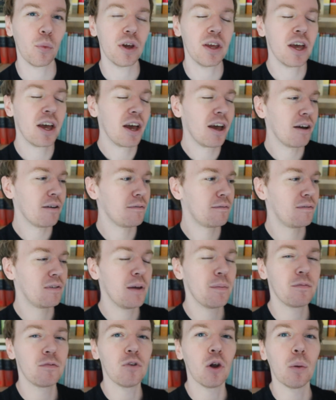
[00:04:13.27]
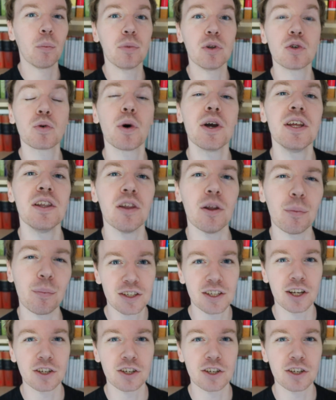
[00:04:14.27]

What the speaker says: We flip-flop between them.